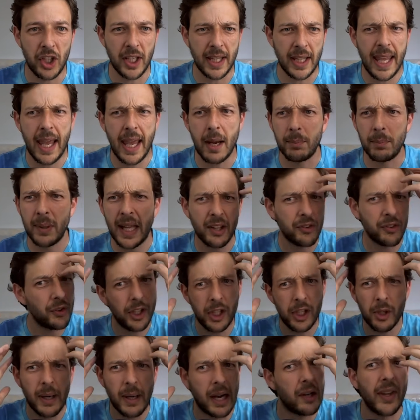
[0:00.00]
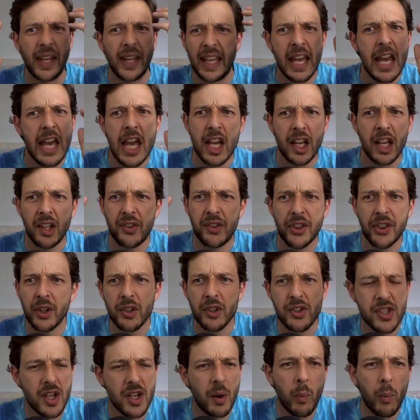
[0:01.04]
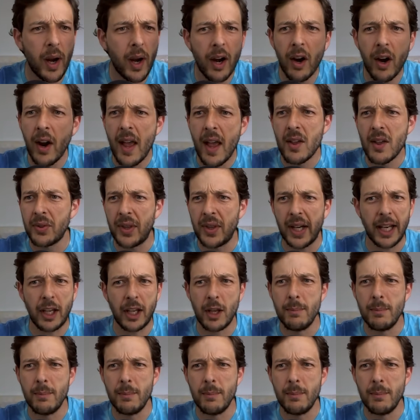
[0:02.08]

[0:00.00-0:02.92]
Again, black's looking around like, isn't there somewhere that I could